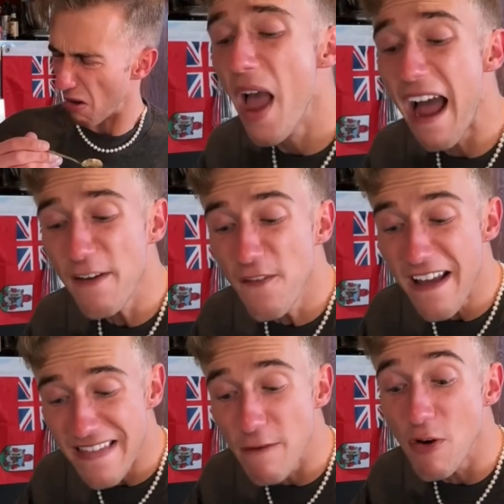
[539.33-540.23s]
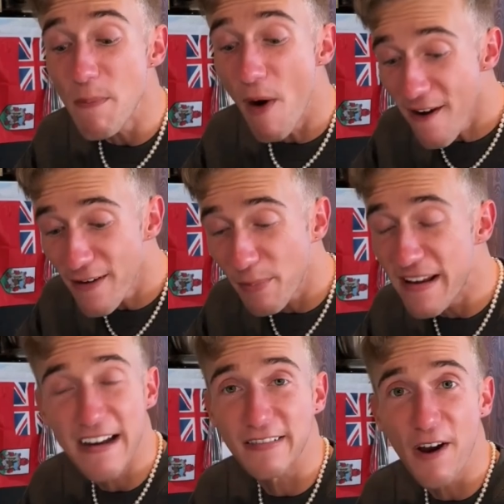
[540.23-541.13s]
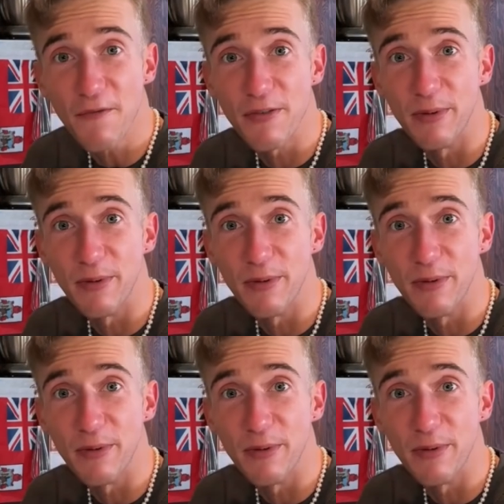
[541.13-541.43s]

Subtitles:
I find that remarkably uncomfortable.